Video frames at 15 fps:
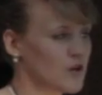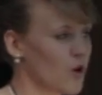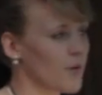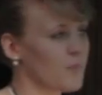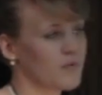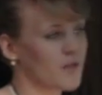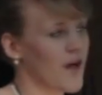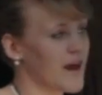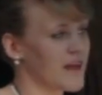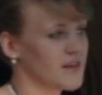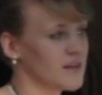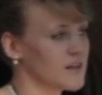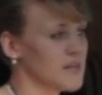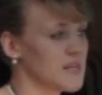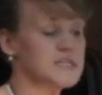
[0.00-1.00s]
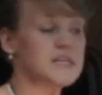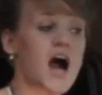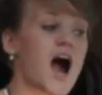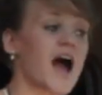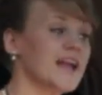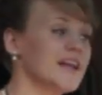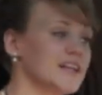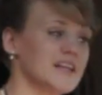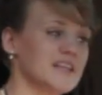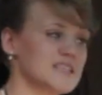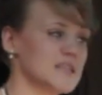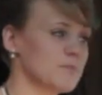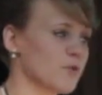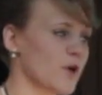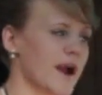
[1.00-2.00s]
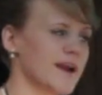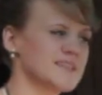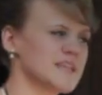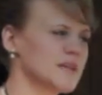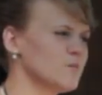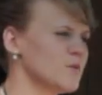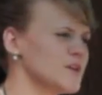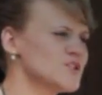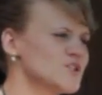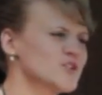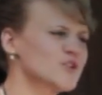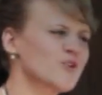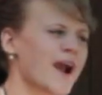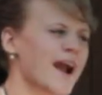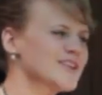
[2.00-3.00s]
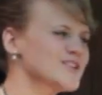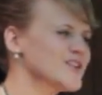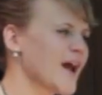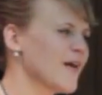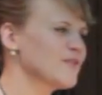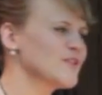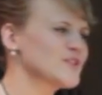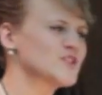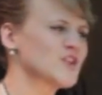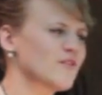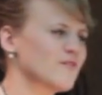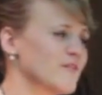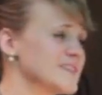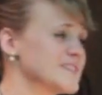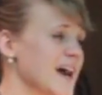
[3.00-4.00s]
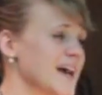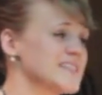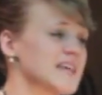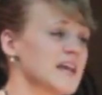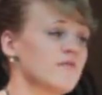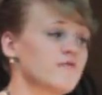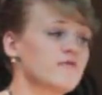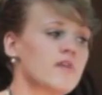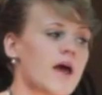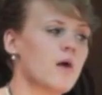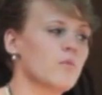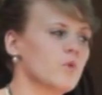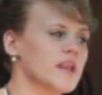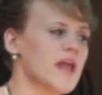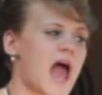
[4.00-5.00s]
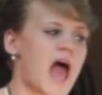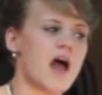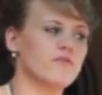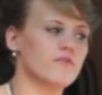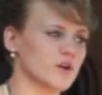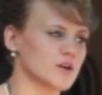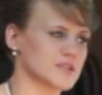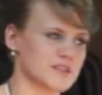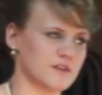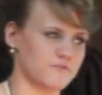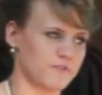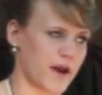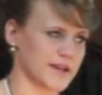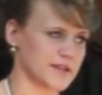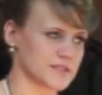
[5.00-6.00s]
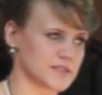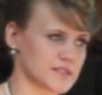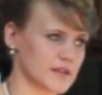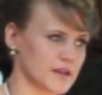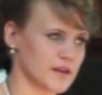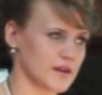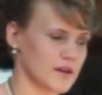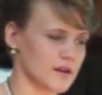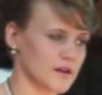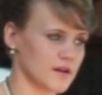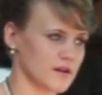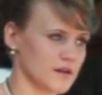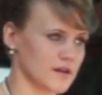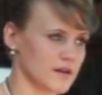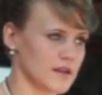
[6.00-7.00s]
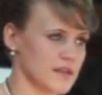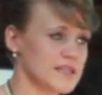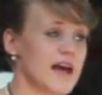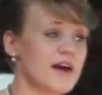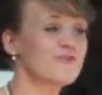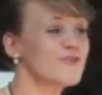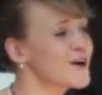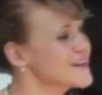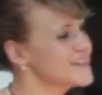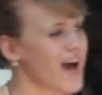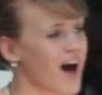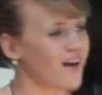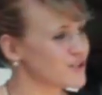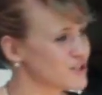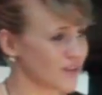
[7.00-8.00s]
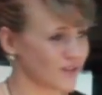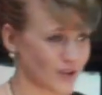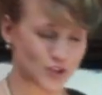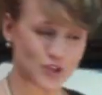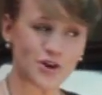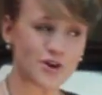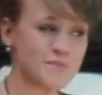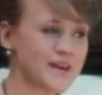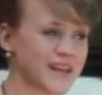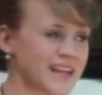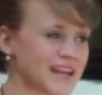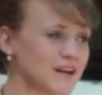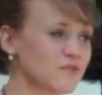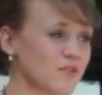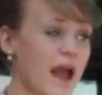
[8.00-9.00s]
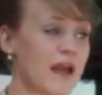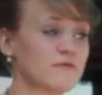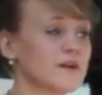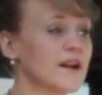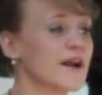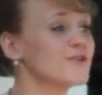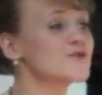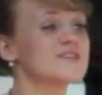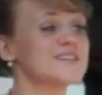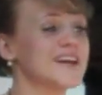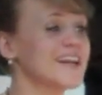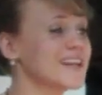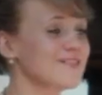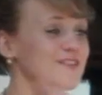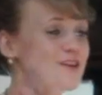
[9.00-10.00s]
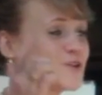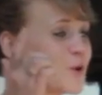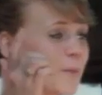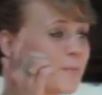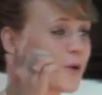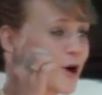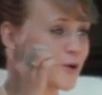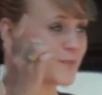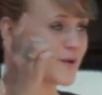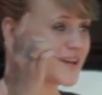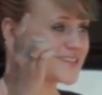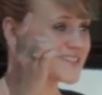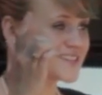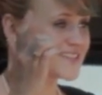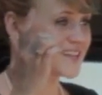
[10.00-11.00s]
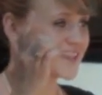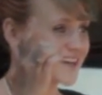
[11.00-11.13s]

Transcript: your blood, not an easy price, and we scratch at the surface as if that would ever suffice. Never acknowledging the true meaning of life and understanding that your purpose